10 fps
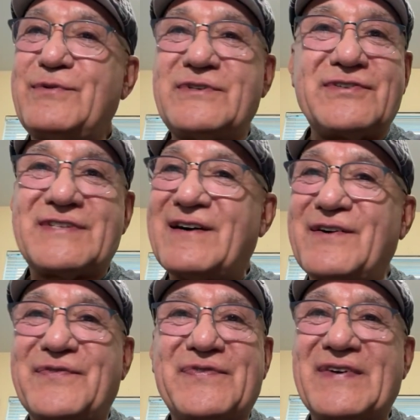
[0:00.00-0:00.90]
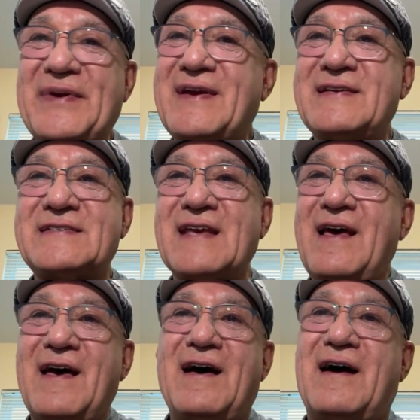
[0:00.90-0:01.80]
do it yourself. Because
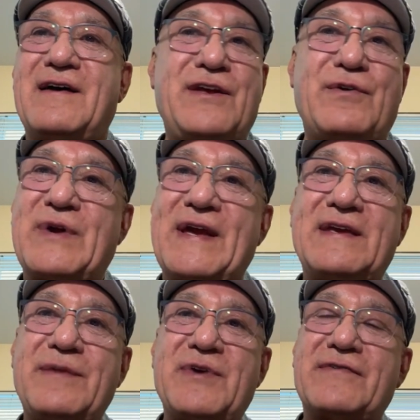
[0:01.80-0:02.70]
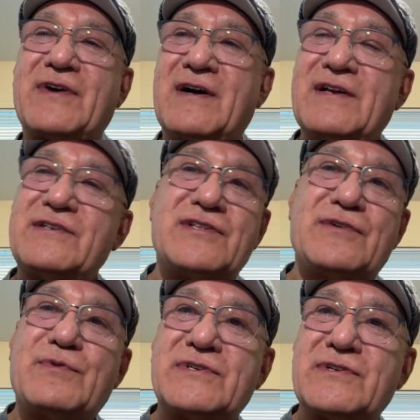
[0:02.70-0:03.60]
when I came out of college,
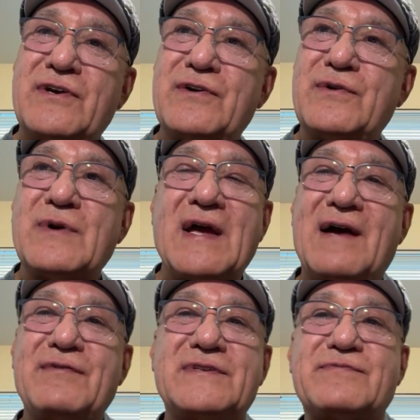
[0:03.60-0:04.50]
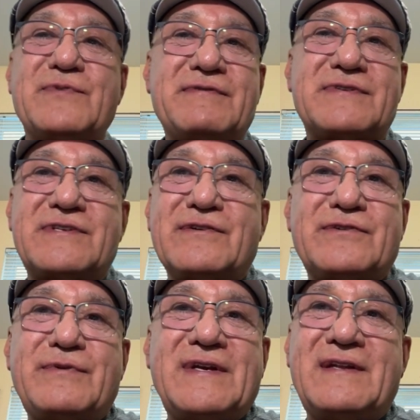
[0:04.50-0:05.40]
there was we were still
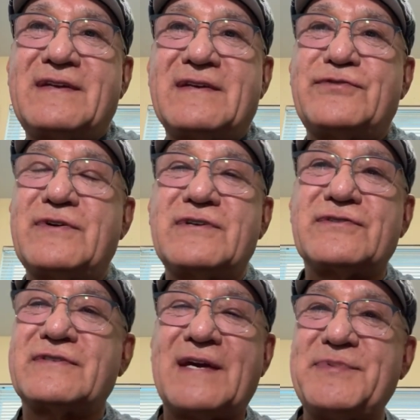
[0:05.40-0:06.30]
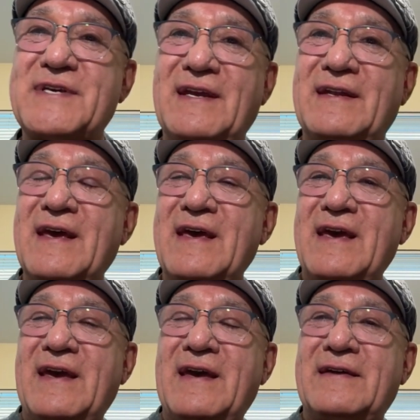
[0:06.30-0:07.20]
doing traditional typesetting.
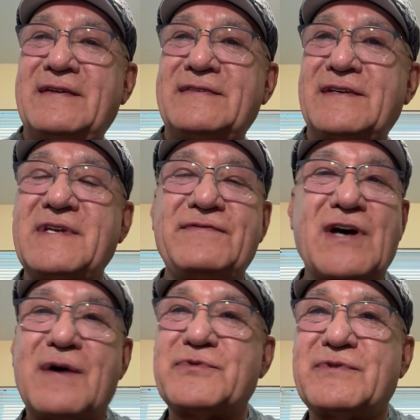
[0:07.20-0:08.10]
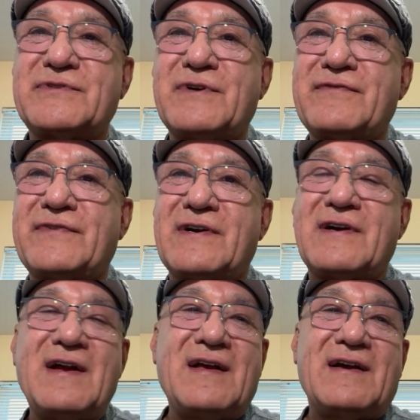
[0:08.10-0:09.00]
And Steve Jobs was one of our,